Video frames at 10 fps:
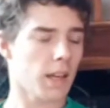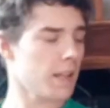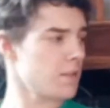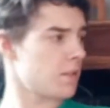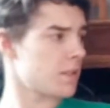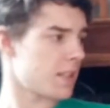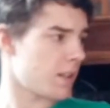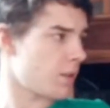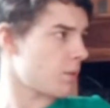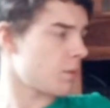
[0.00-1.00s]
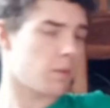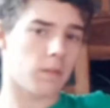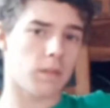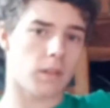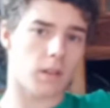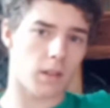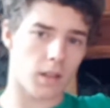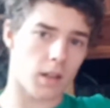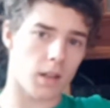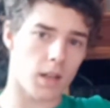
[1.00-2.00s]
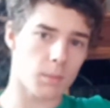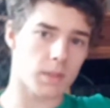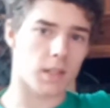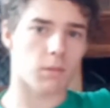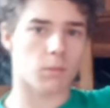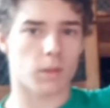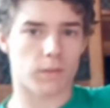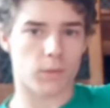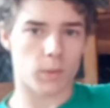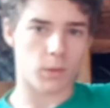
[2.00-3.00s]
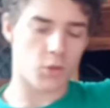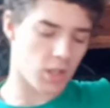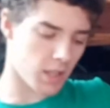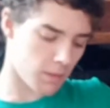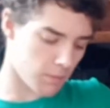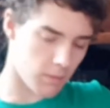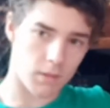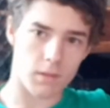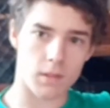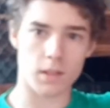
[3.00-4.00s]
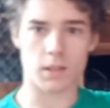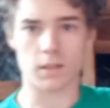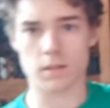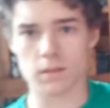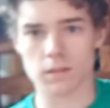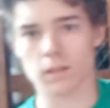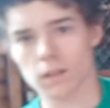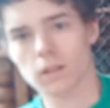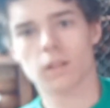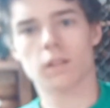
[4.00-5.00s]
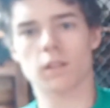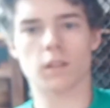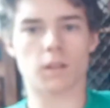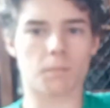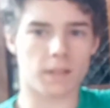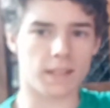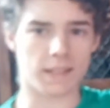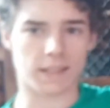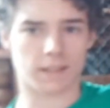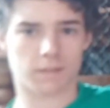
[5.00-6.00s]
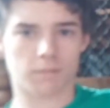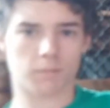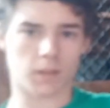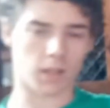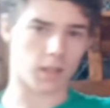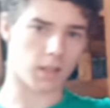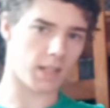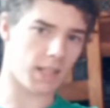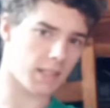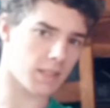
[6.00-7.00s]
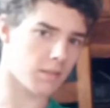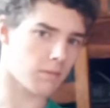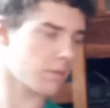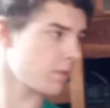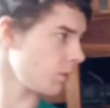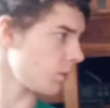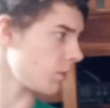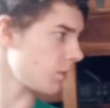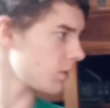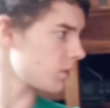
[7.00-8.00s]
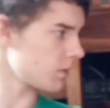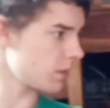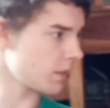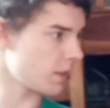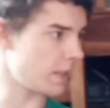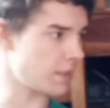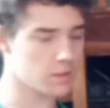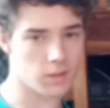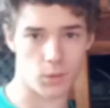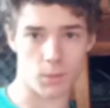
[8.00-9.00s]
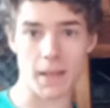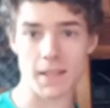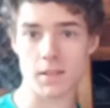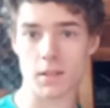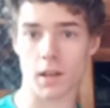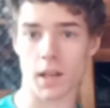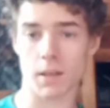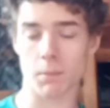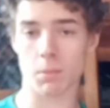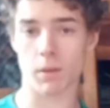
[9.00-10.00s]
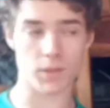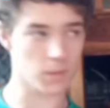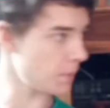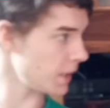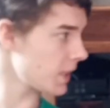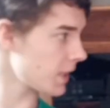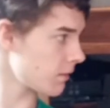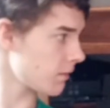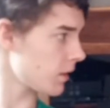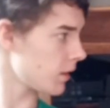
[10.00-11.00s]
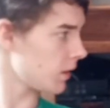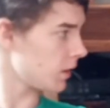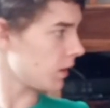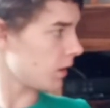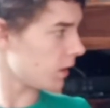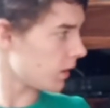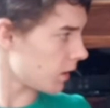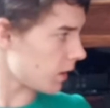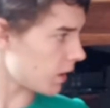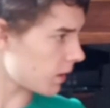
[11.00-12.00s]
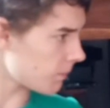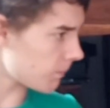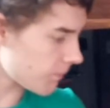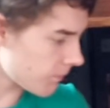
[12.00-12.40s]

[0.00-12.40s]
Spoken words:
as you can tell, I'm done with the wheelchair. It is completely cleaned, or cleaned to the best that I can be bothered to make it. I